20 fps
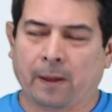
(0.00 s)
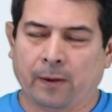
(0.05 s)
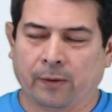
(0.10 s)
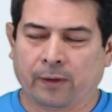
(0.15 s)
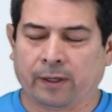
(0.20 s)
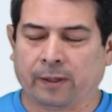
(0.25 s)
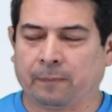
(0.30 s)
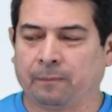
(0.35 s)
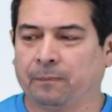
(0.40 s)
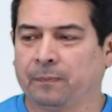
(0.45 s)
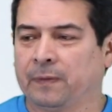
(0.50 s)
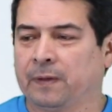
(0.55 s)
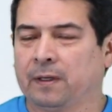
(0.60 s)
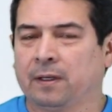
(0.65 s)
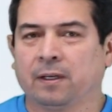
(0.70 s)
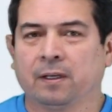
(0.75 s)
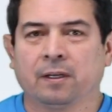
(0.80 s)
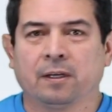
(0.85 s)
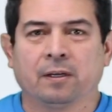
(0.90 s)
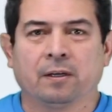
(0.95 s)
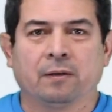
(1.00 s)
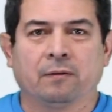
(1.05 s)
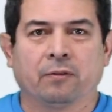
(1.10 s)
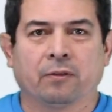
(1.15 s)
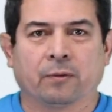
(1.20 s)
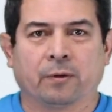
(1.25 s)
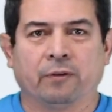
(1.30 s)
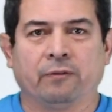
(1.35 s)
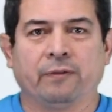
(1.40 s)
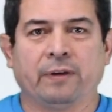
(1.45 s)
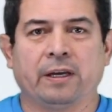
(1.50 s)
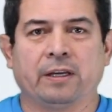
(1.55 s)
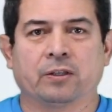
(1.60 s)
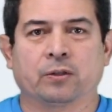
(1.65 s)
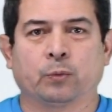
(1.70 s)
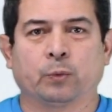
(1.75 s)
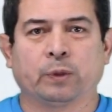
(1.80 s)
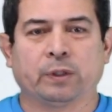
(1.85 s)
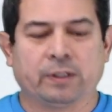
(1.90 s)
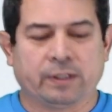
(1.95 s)
Okay,
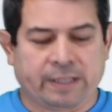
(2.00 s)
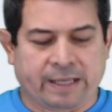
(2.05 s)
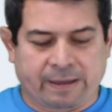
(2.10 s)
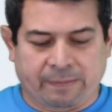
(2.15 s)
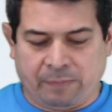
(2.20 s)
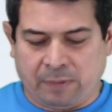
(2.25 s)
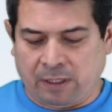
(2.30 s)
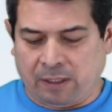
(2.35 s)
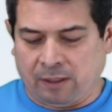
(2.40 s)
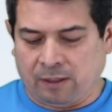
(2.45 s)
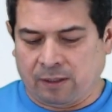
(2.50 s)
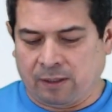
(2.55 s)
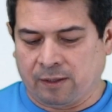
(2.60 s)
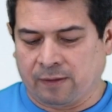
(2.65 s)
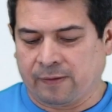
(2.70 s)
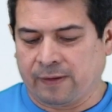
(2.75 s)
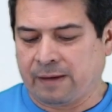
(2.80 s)
three-phase, what does that mean?